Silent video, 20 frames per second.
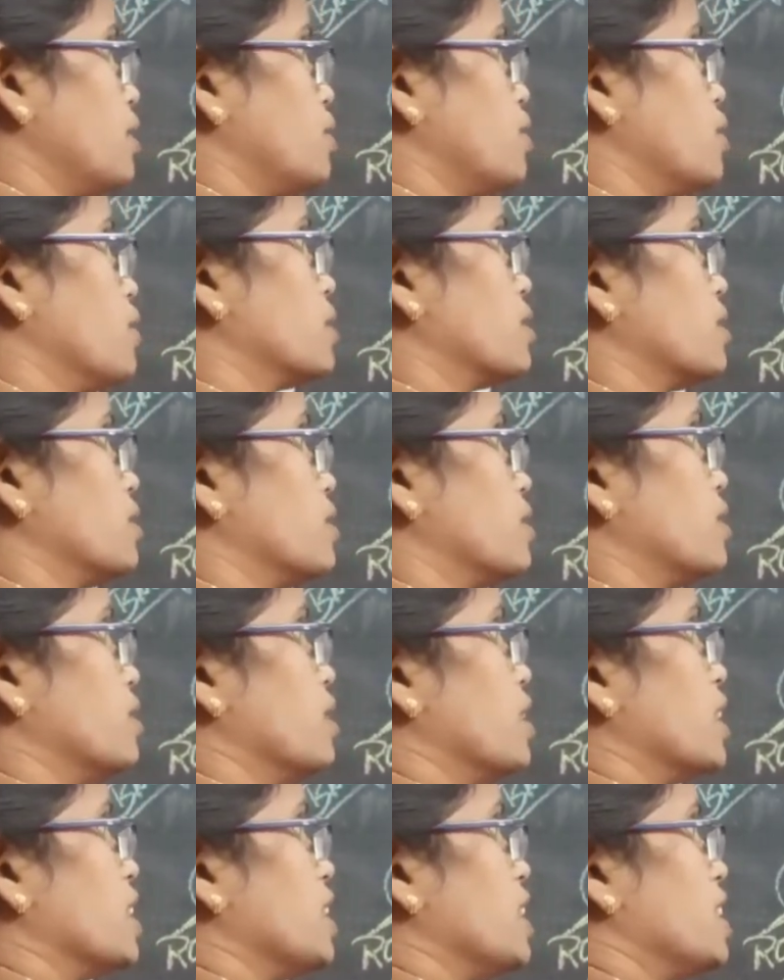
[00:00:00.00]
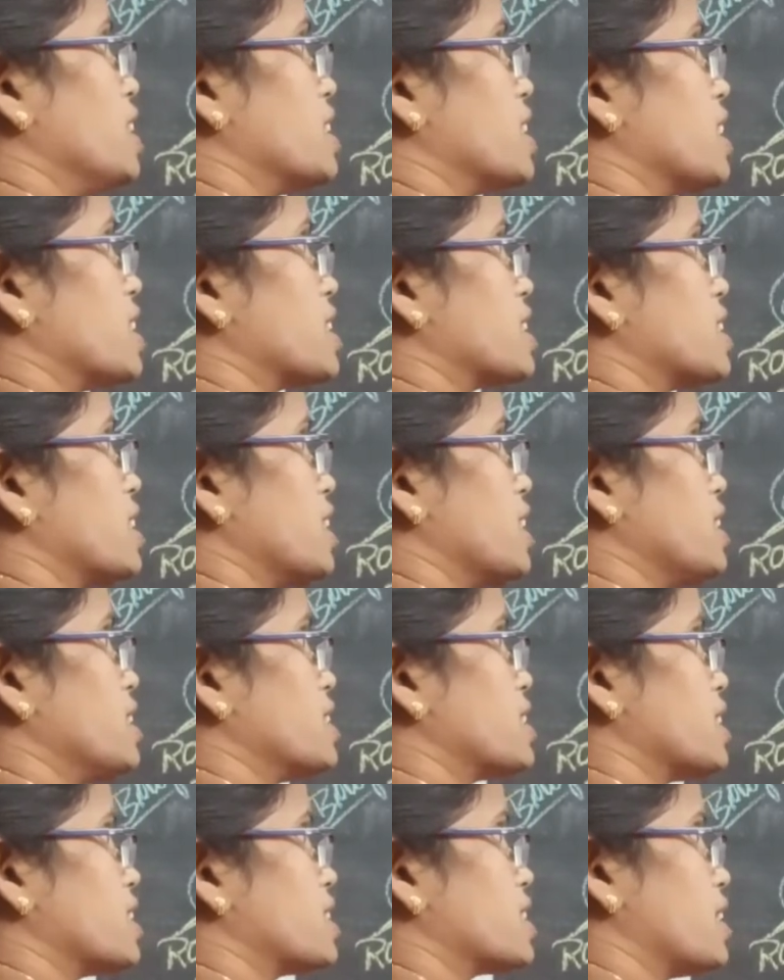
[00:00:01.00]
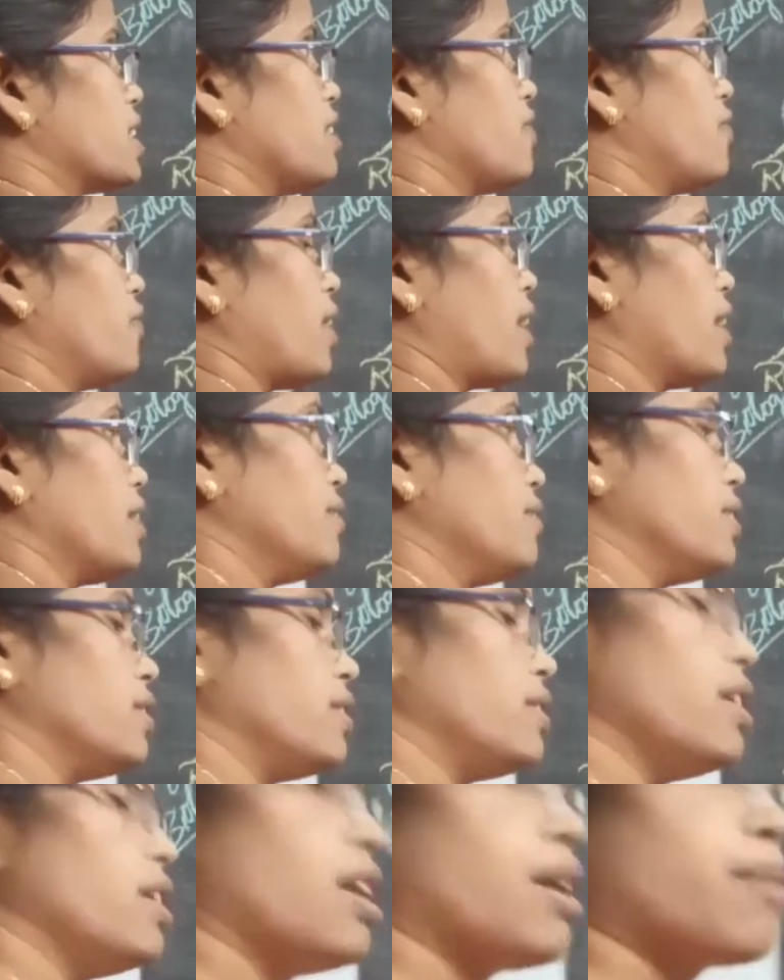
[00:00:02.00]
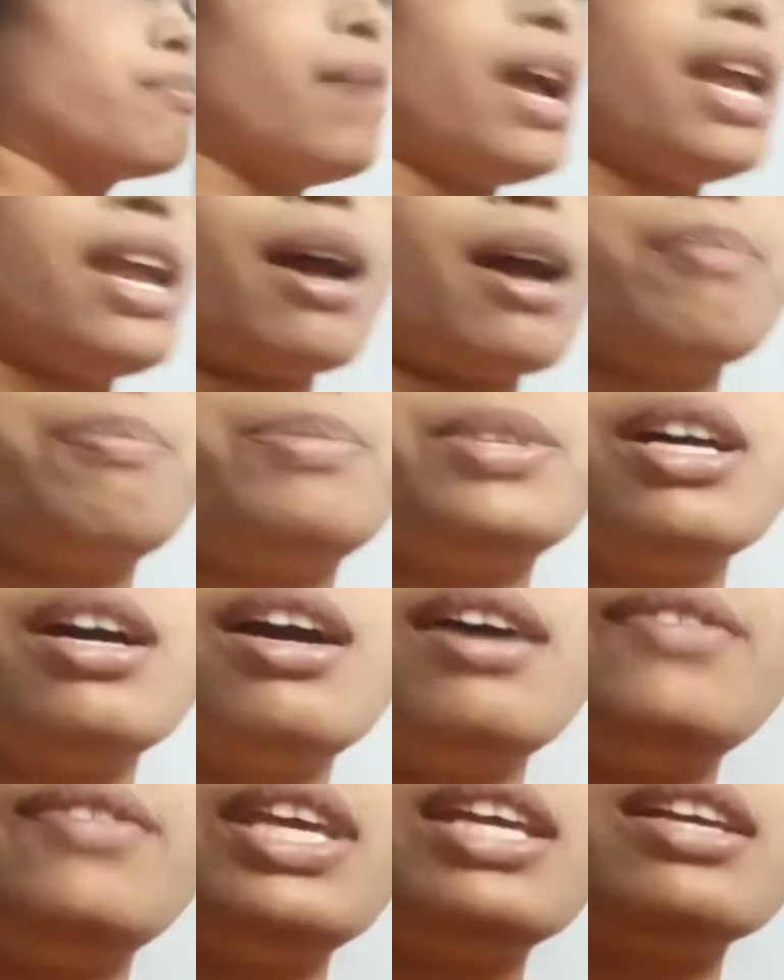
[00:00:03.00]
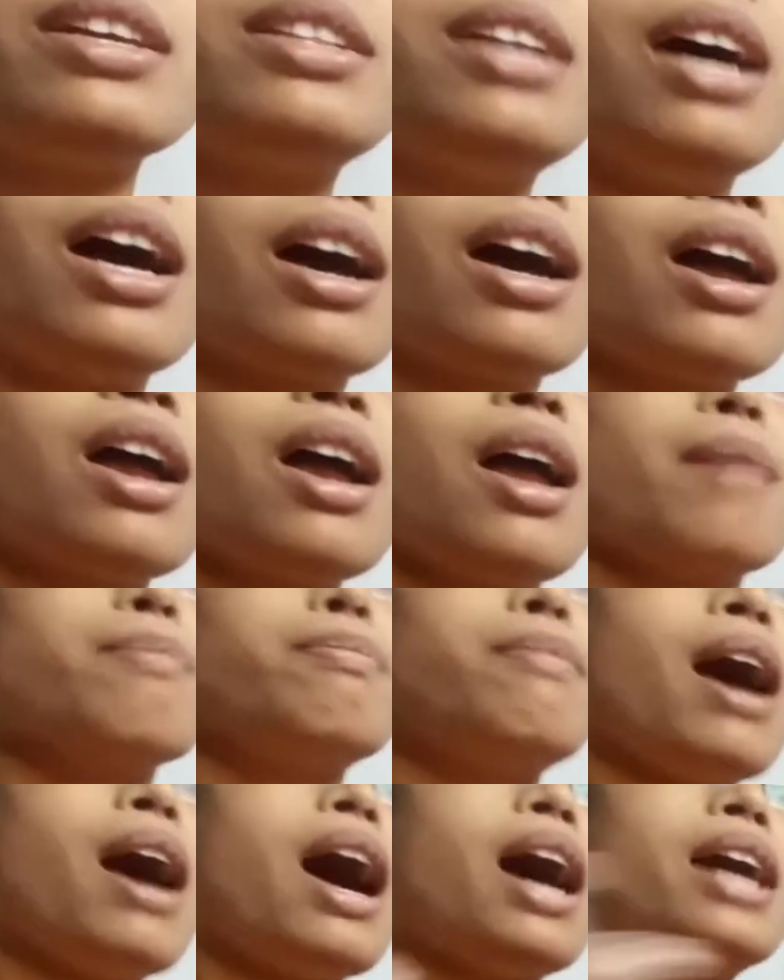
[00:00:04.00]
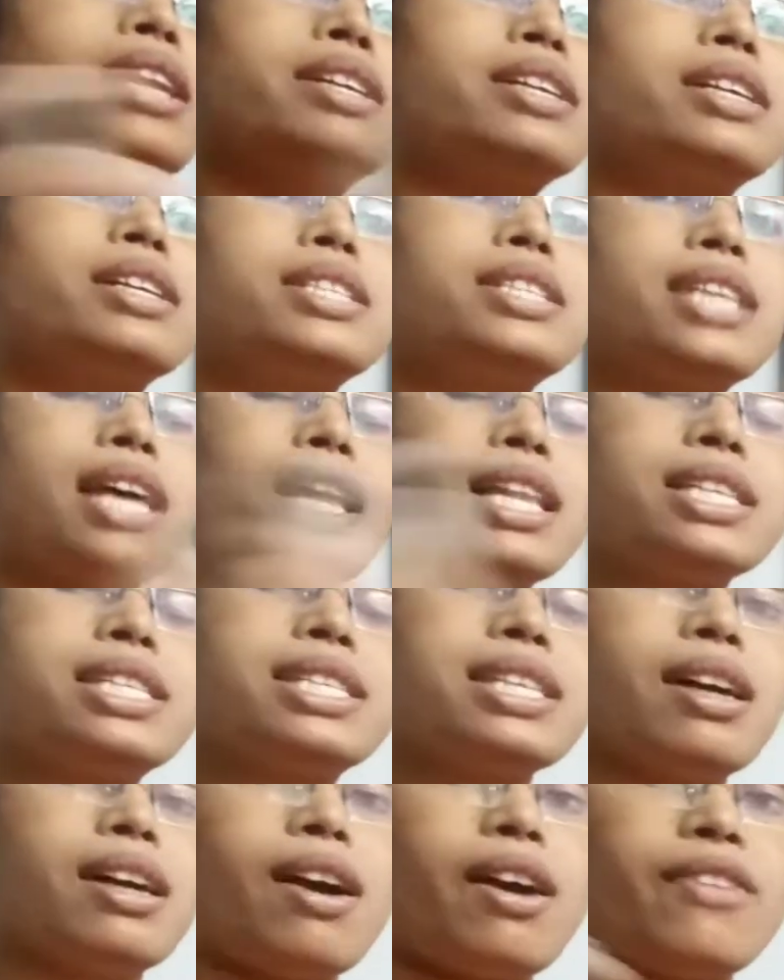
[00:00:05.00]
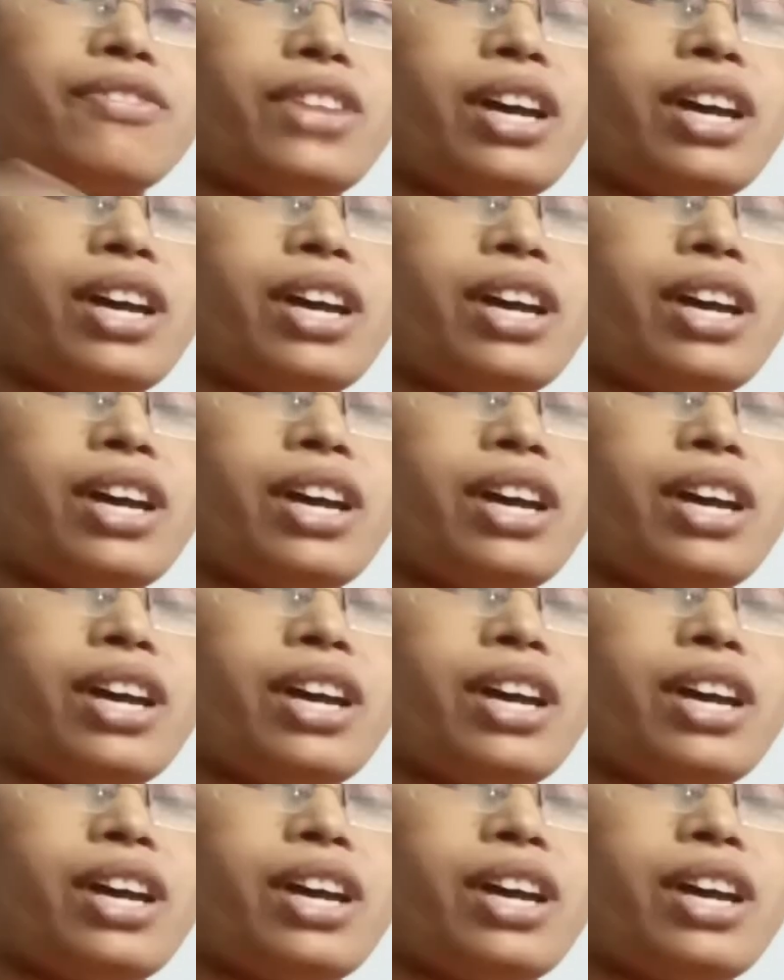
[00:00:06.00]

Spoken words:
Hooke in 1665, by observing the bark cells of